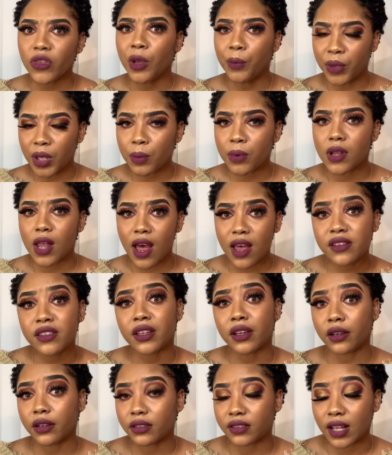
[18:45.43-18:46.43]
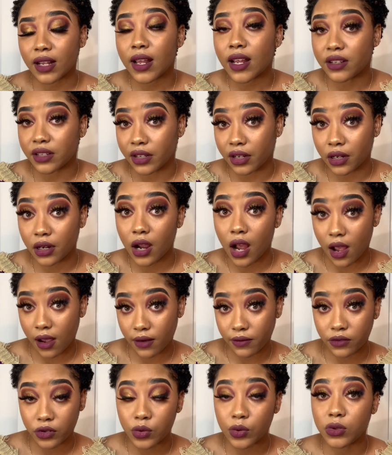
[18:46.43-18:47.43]
people out there that are there
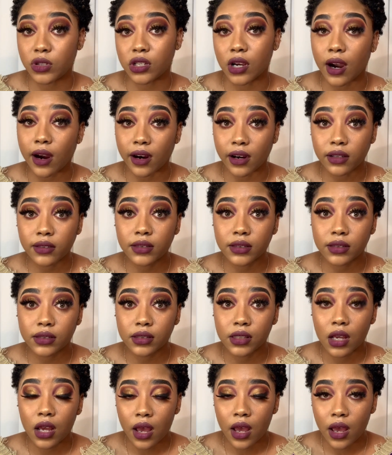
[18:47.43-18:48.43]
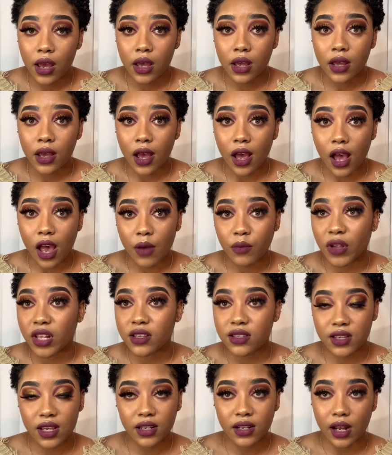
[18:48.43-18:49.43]
have huge hearts. I'm not
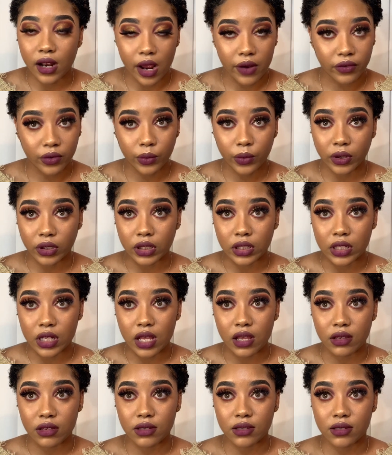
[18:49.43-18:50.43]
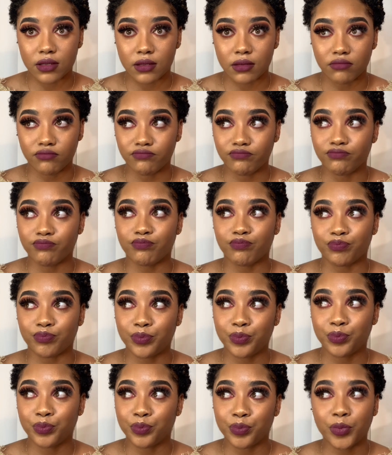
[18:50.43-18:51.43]
saying that everyone is
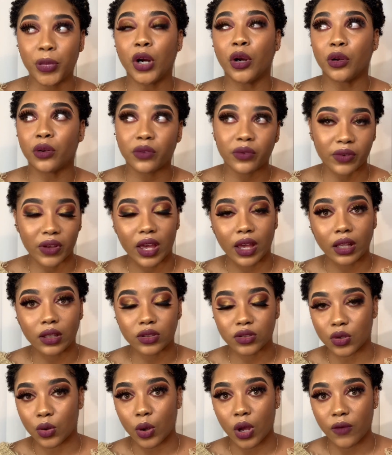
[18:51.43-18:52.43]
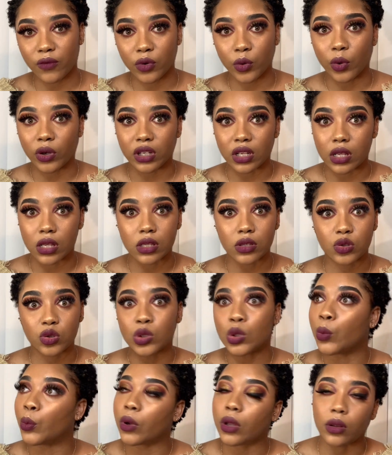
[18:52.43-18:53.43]
perfect or everyone is
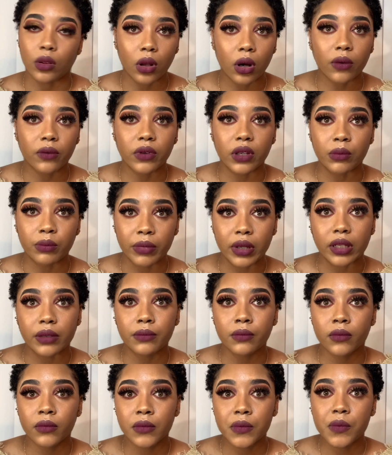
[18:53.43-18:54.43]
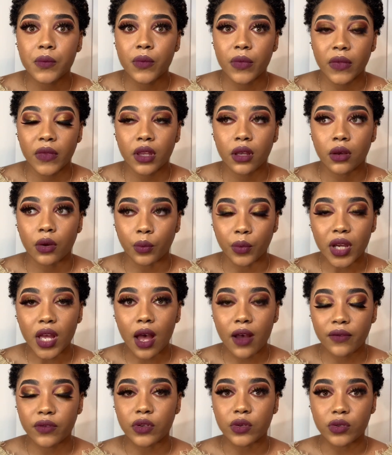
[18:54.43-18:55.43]
super loving, but we
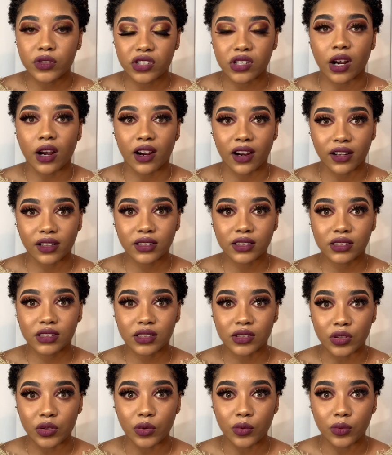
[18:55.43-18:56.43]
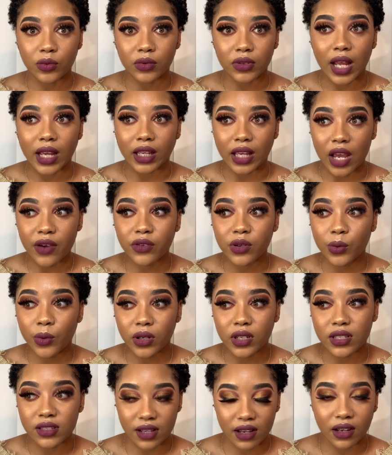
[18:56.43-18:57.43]
have huge hearts. You like everyone
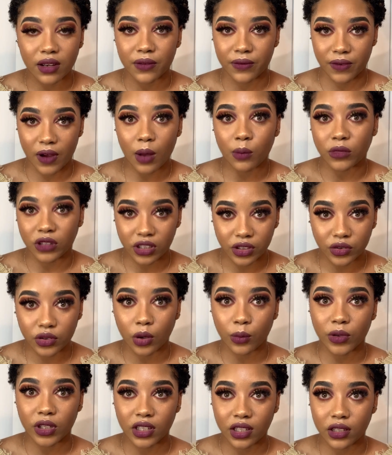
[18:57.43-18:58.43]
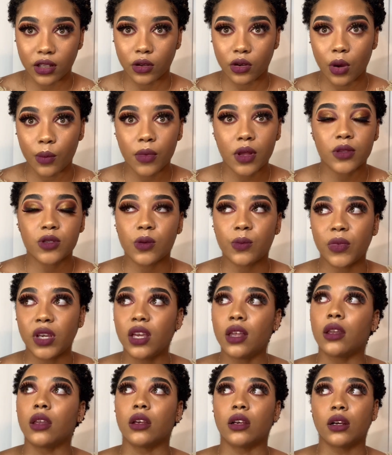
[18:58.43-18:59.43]
is like a family in Dominica. Compared to
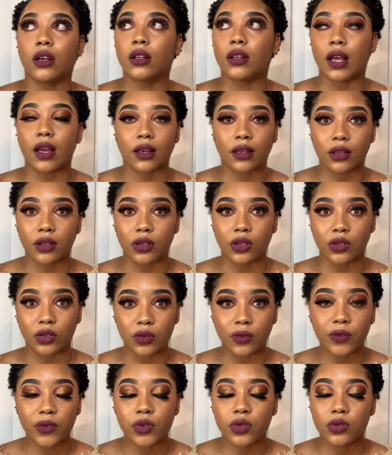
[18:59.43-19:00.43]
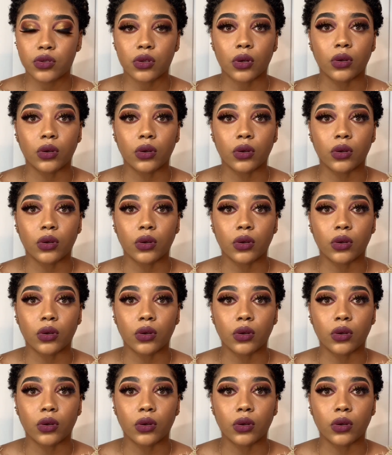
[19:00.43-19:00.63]
being here, like you feel so